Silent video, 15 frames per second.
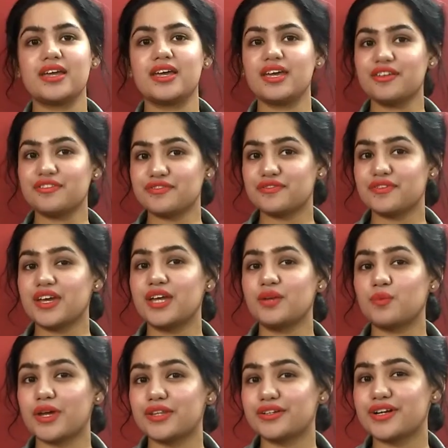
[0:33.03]
If and
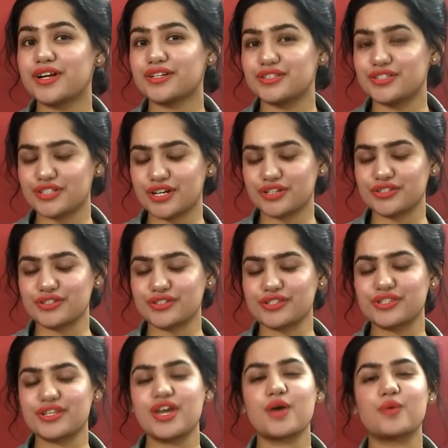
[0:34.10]
whether are conjunctions,
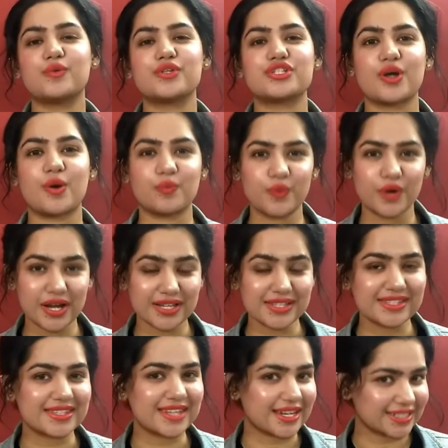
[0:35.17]
which are words
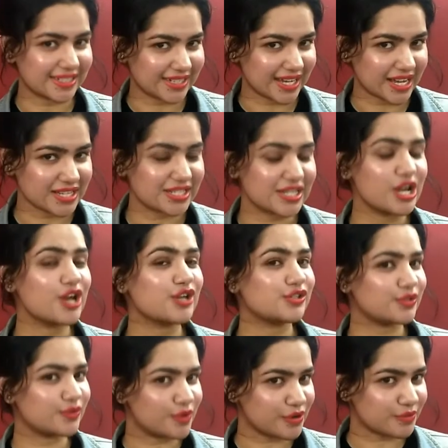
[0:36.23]
that connect two
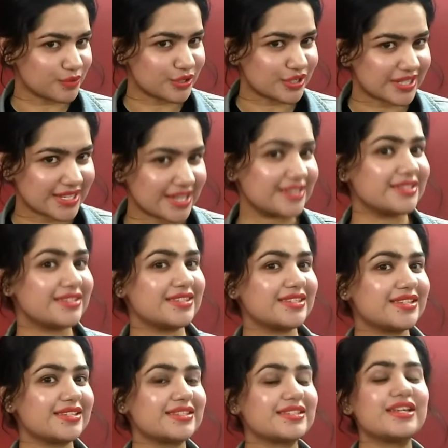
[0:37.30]
or more
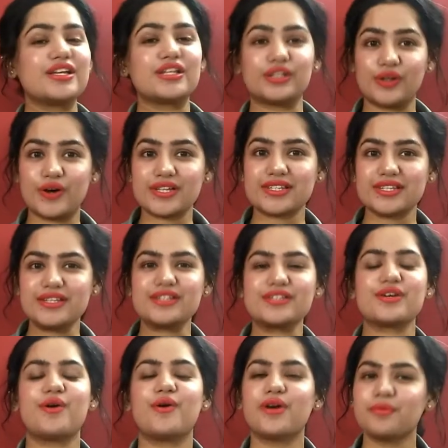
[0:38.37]
sentences, clauses,
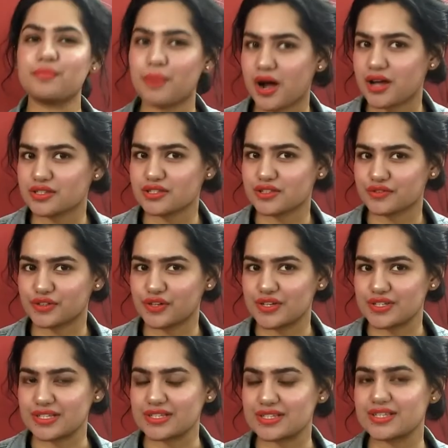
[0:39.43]
or parts of
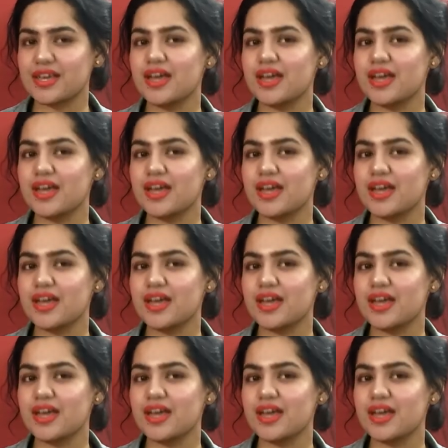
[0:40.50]
clauses.